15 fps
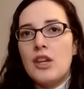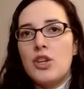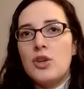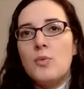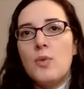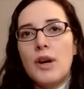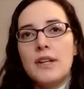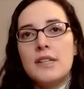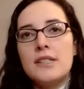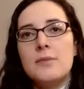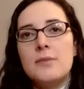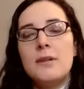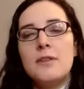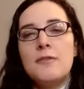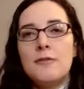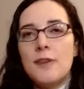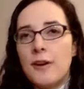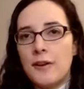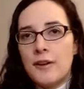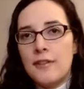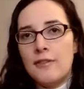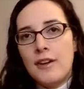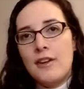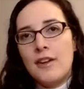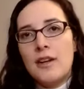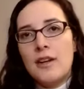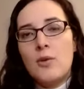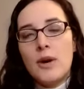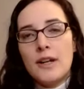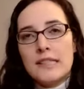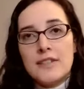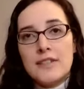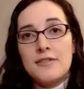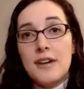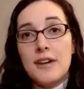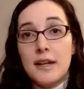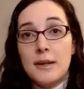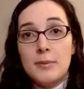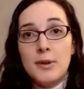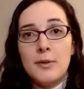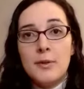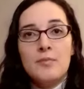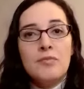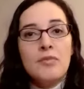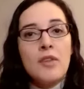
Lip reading: you want it to be very, very quantifiable.